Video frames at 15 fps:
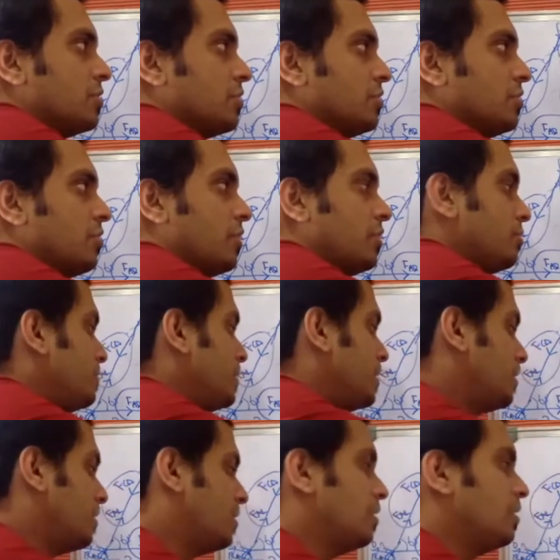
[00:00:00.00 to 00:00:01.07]
is joint
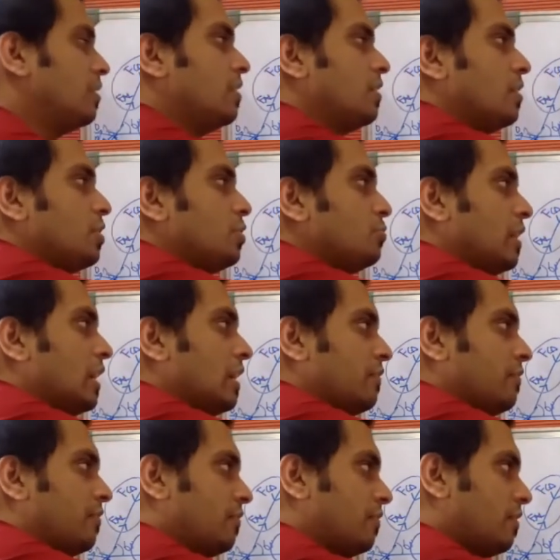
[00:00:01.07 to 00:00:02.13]
B. You
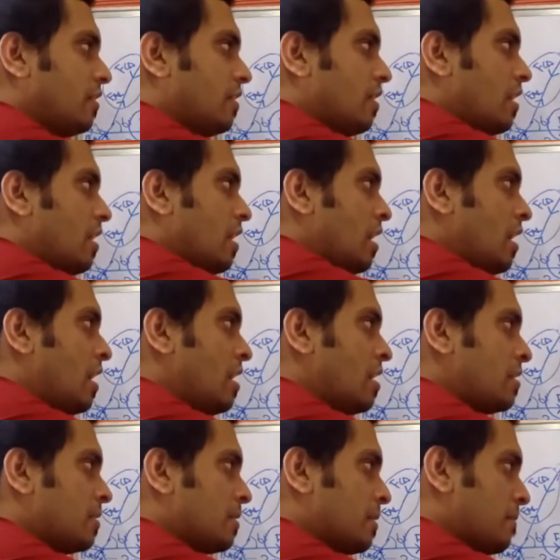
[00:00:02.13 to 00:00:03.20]
have
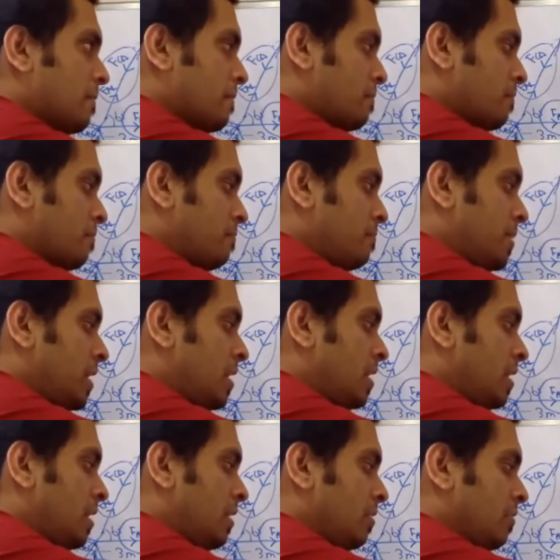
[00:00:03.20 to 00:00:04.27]
RBY,
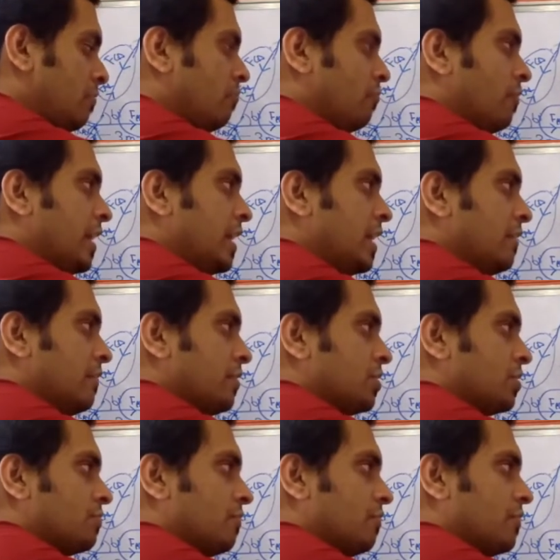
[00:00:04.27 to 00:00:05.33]
which
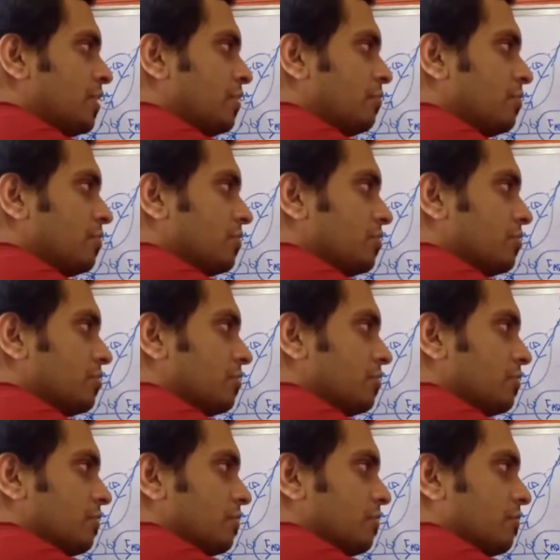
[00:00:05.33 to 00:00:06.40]
is 15 meters.
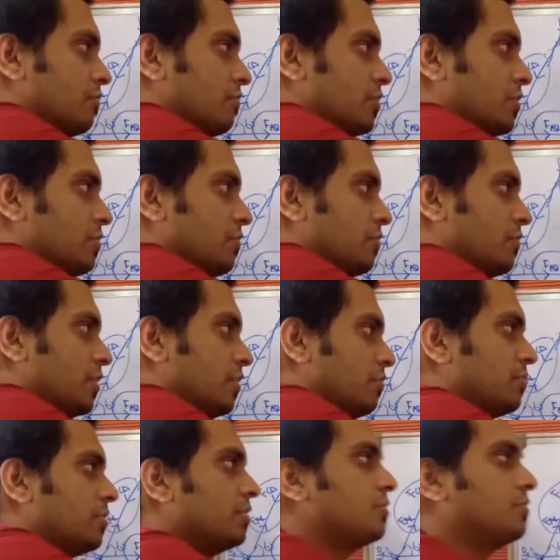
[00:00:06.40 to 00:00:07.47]
This is 15
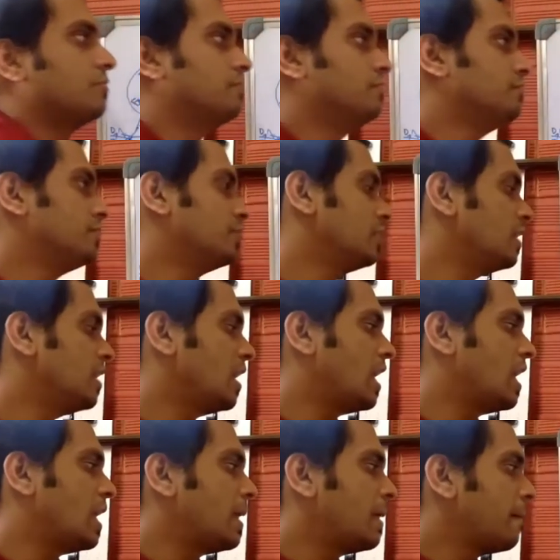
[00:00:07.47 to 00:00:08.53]
meters.
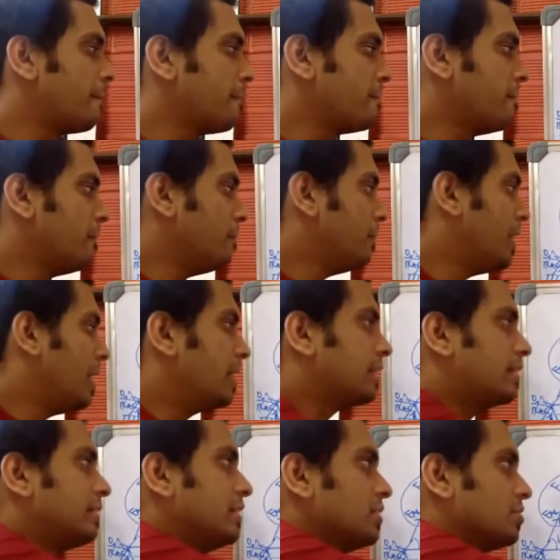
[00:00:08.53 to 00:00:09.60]

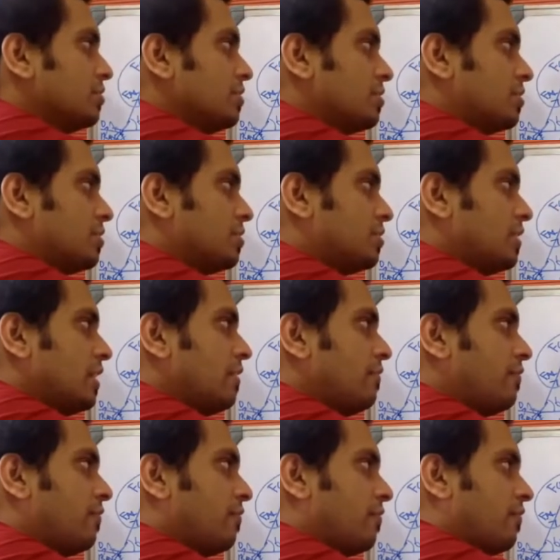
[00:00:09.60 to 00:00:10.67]
Mark this. This is FBA,